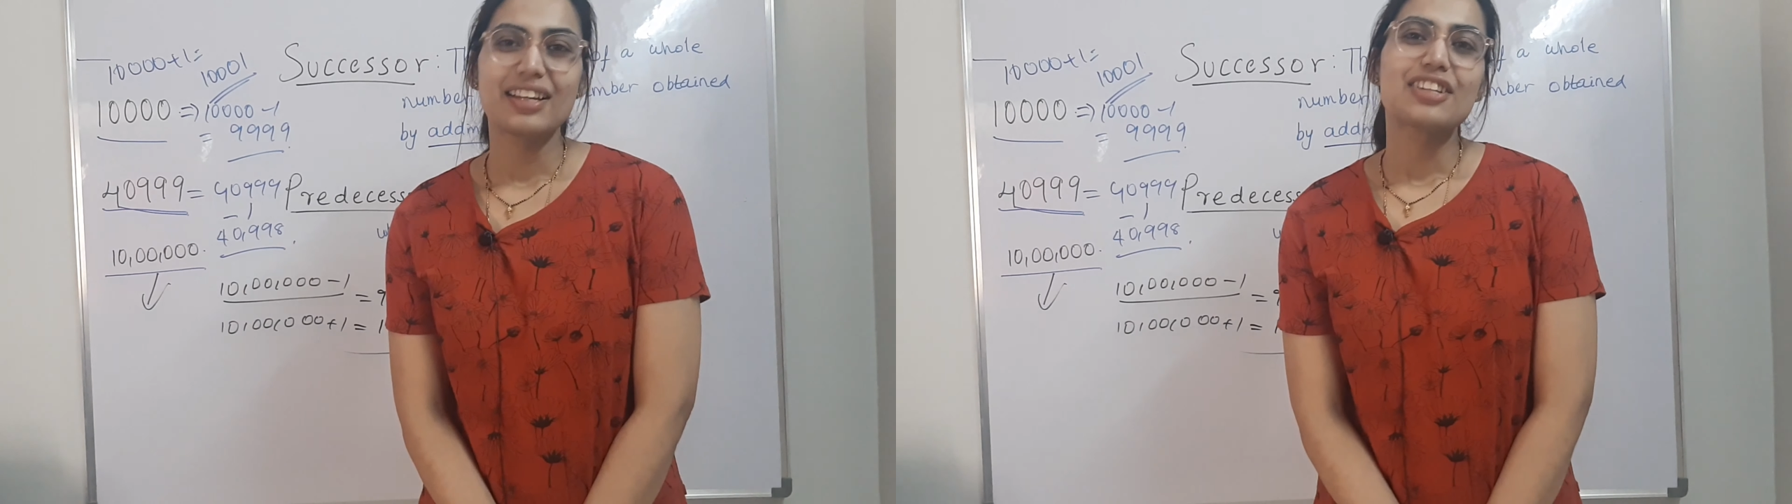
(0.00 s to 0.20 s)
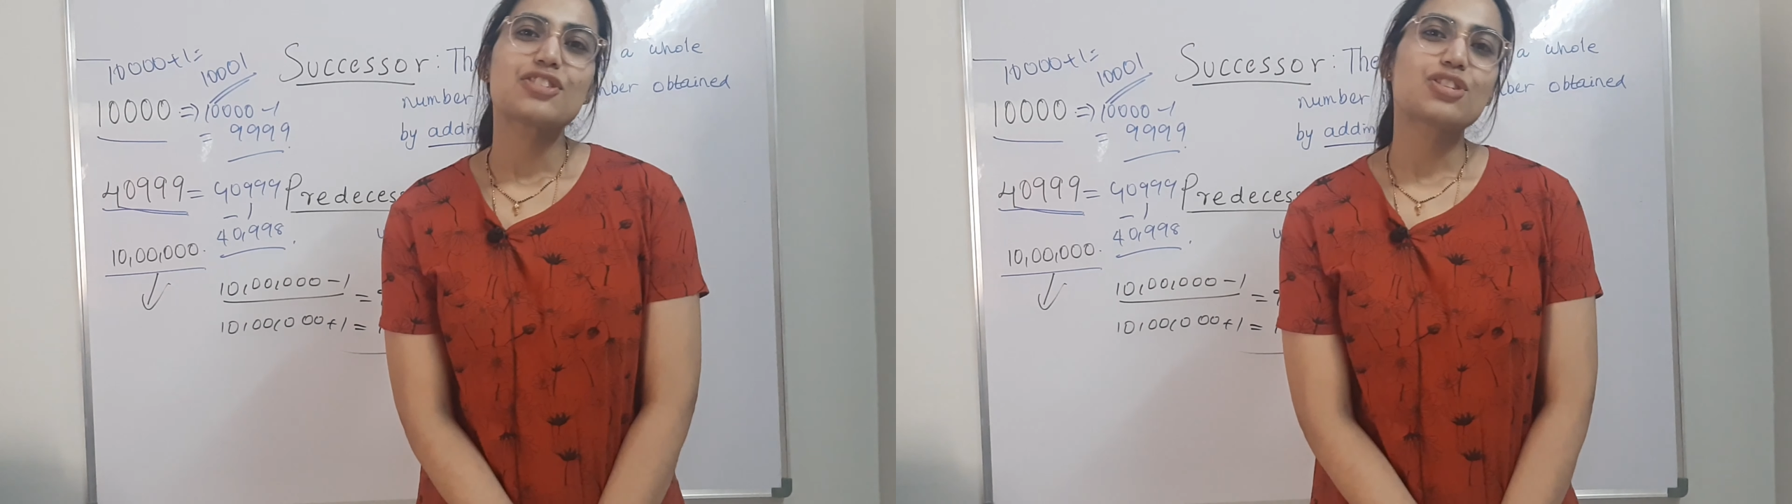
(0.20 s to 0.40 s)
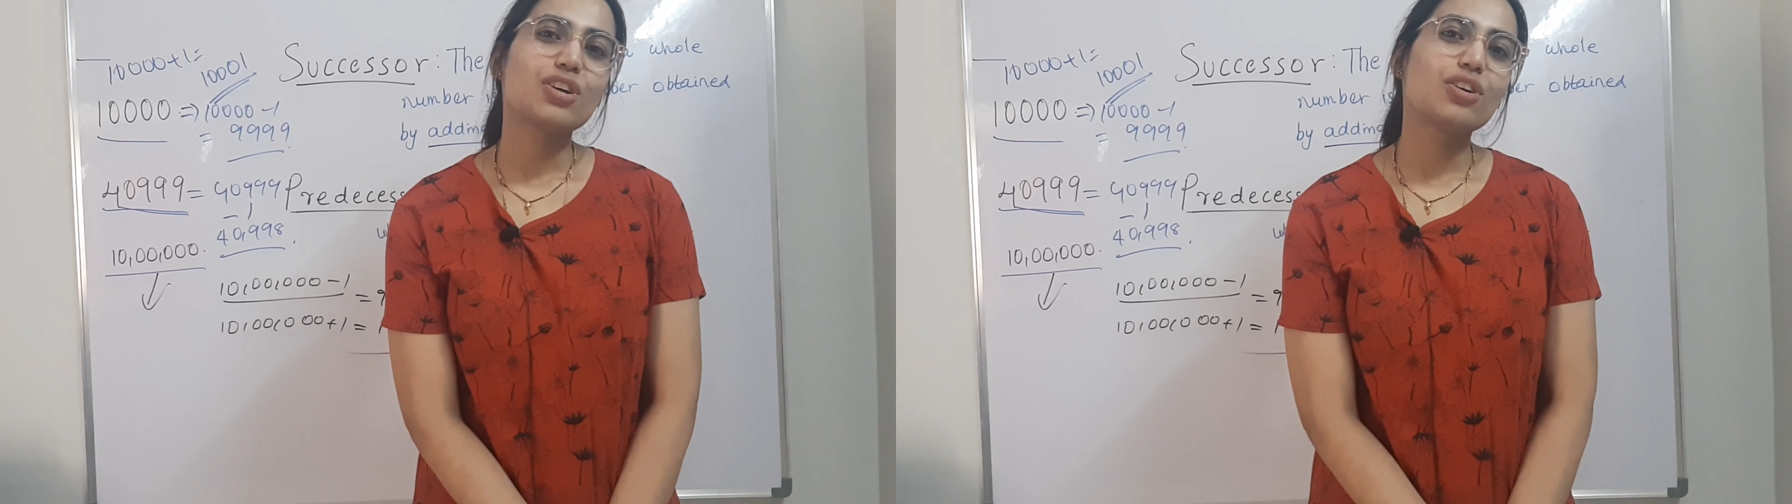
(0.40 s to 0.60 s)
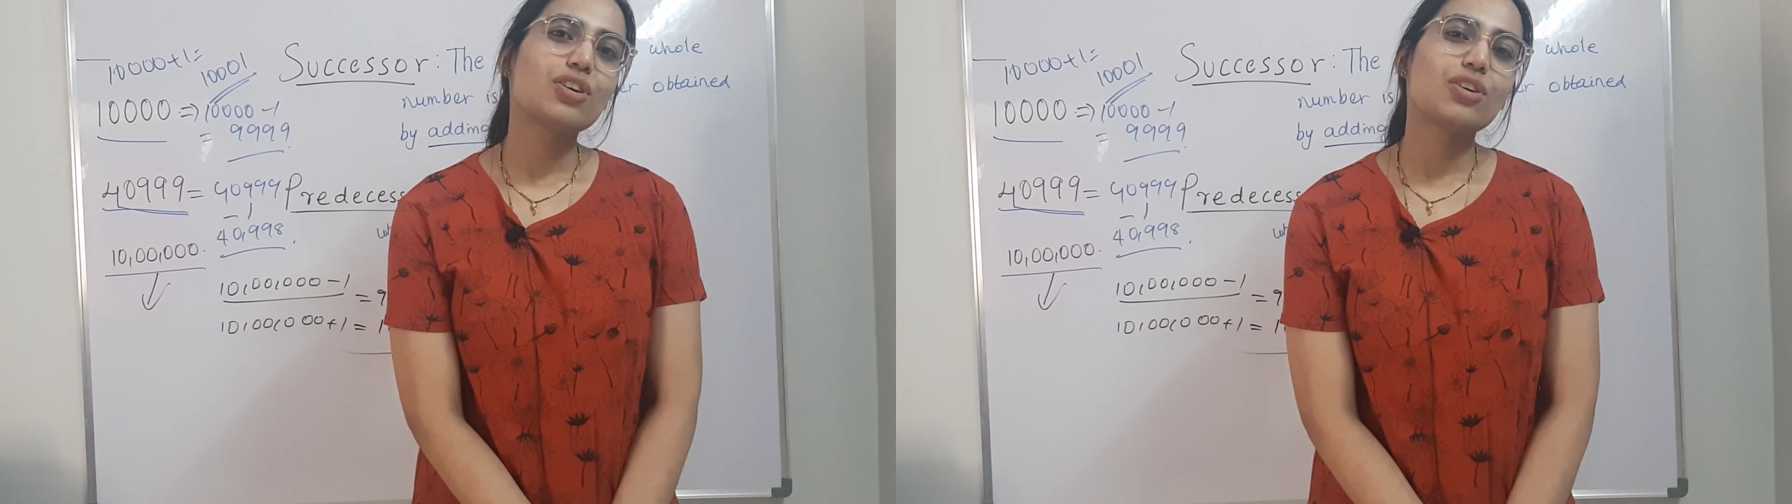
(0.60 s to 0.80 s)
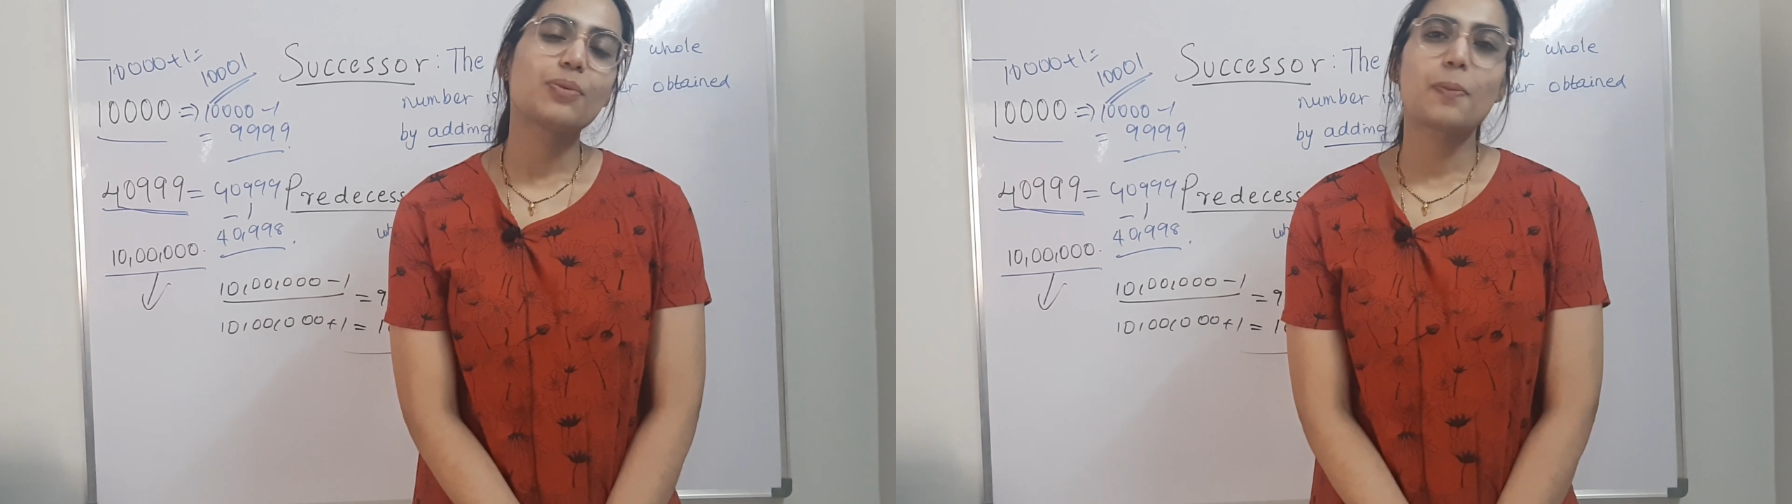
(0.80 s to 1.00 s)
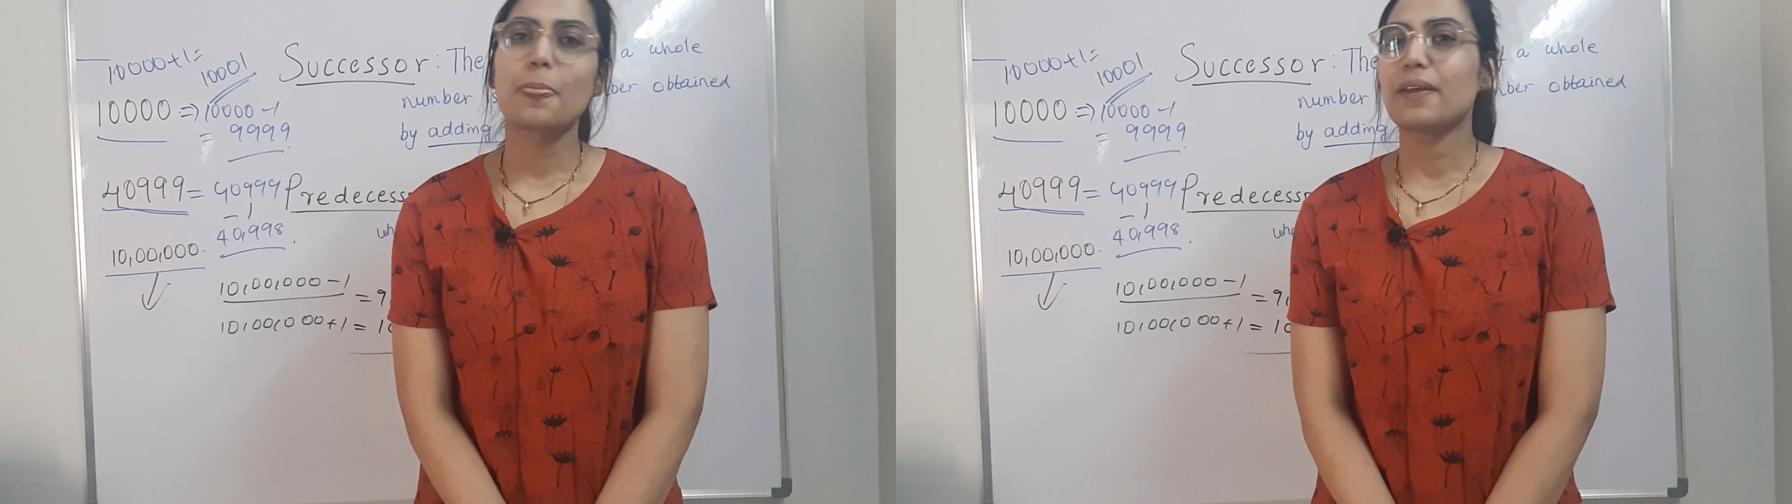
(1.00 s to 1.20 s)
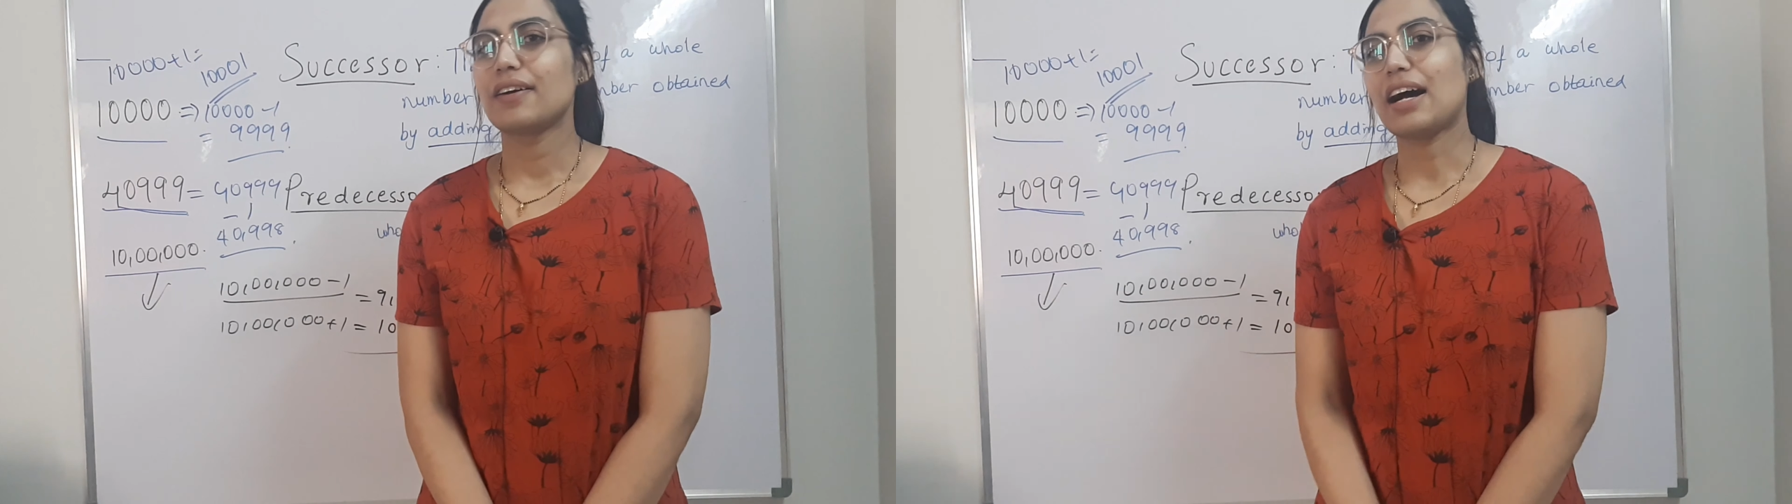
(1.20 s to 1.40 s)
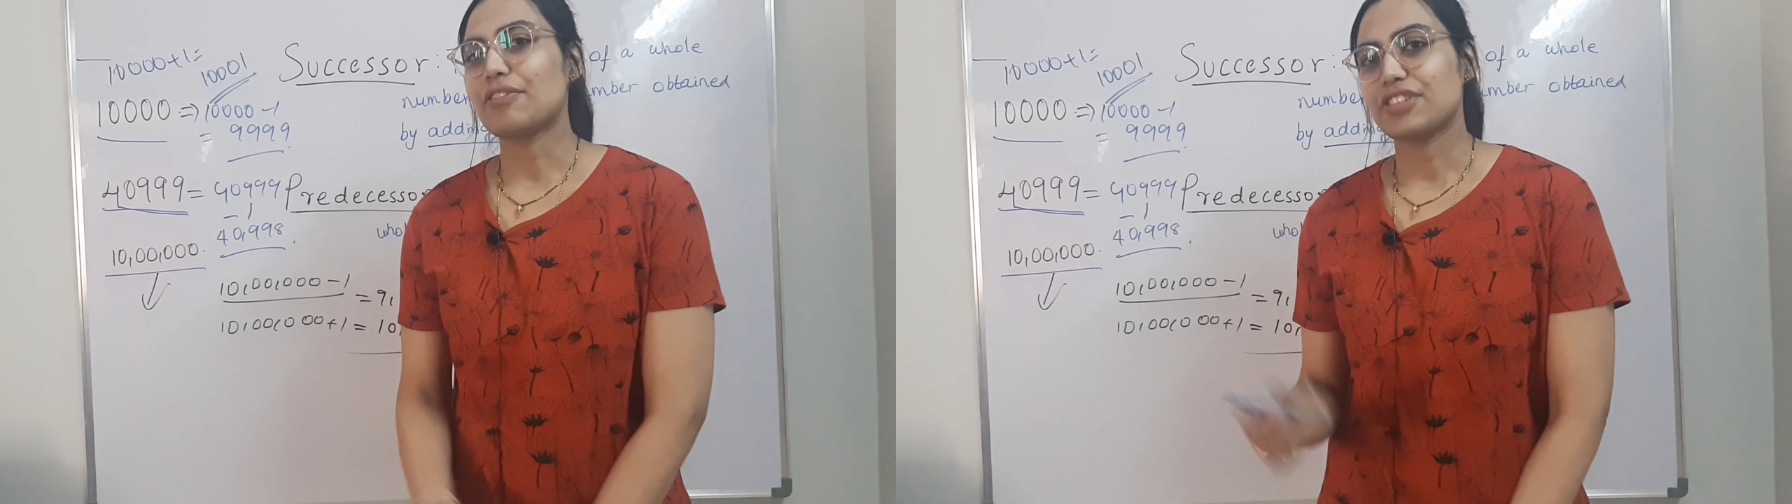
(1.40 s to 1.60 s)
So
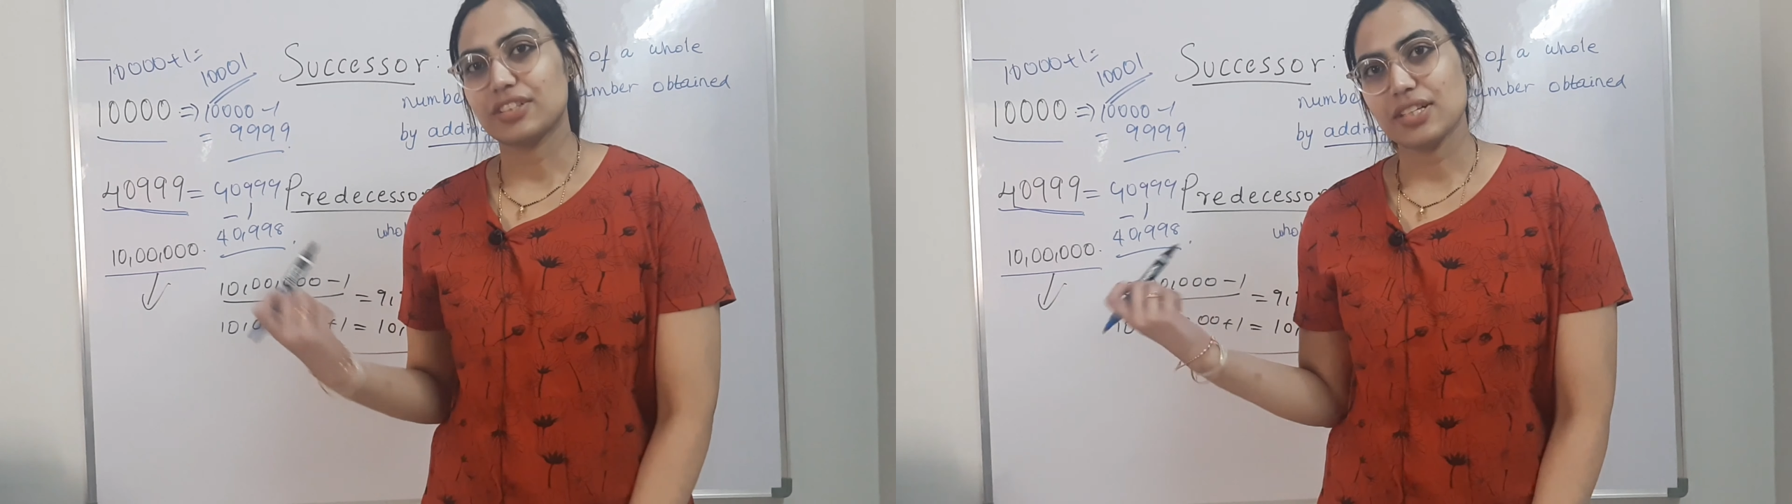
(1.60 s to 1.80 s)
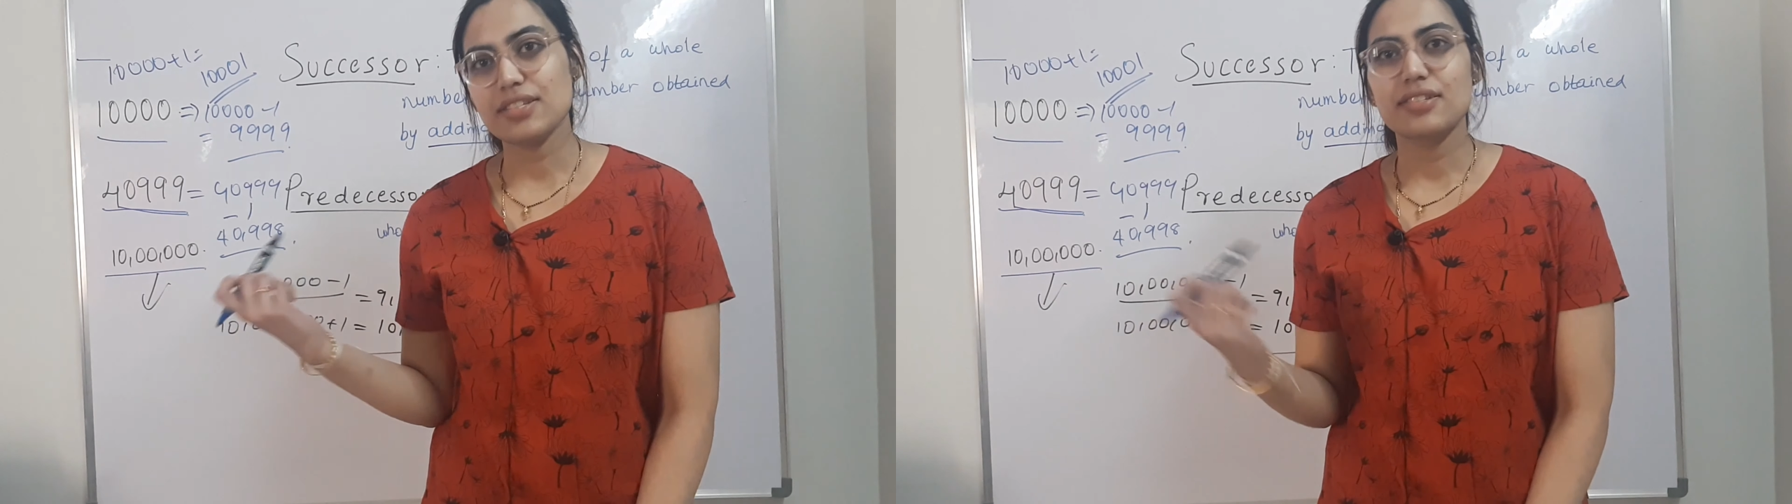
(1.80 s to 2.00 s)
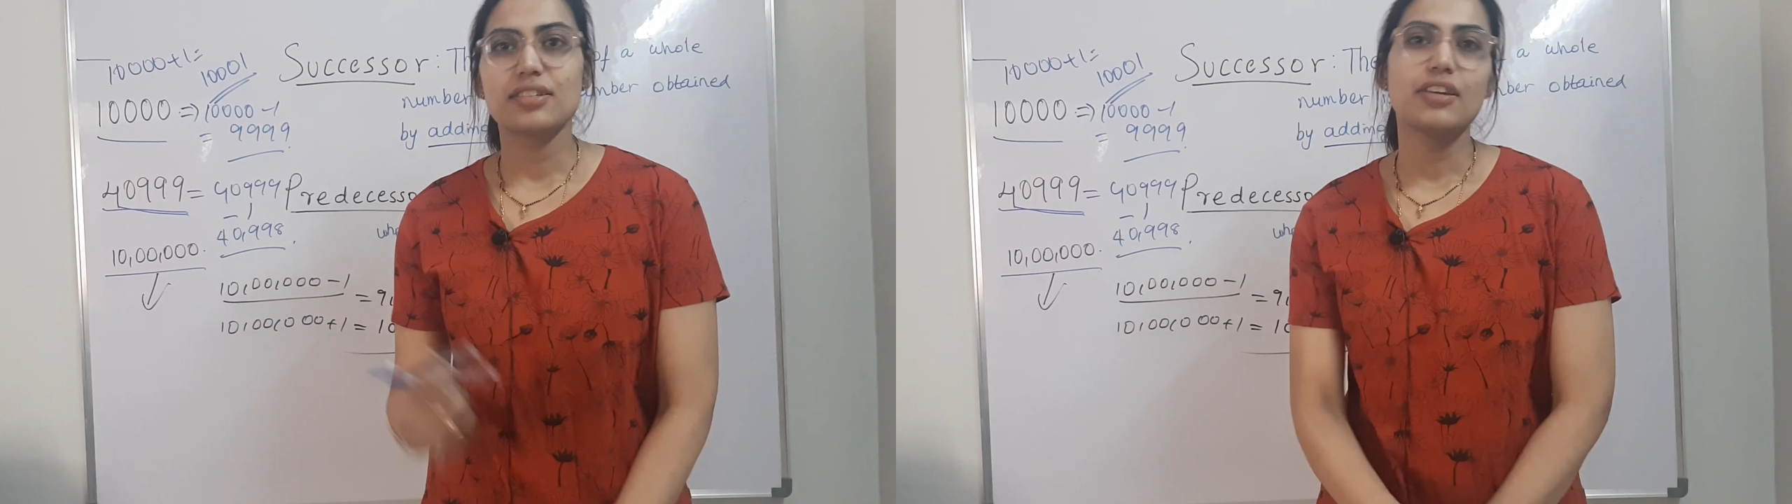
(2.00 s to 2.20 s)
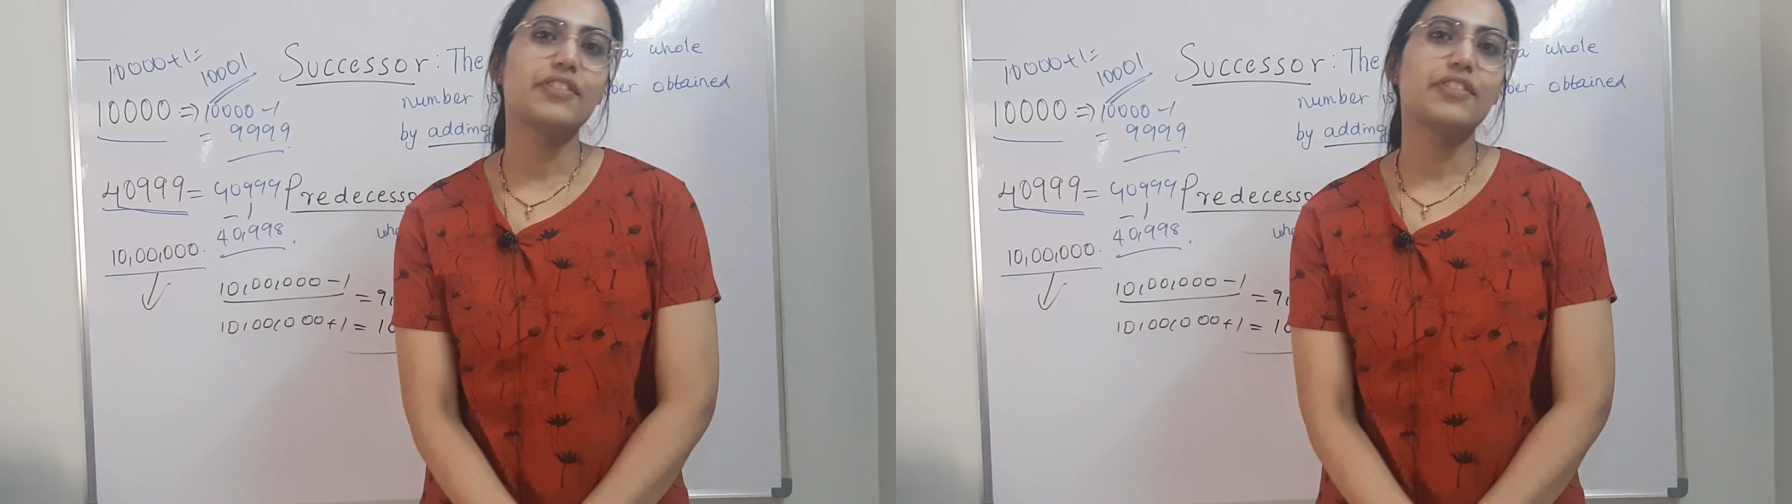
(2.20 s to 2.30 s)
after this,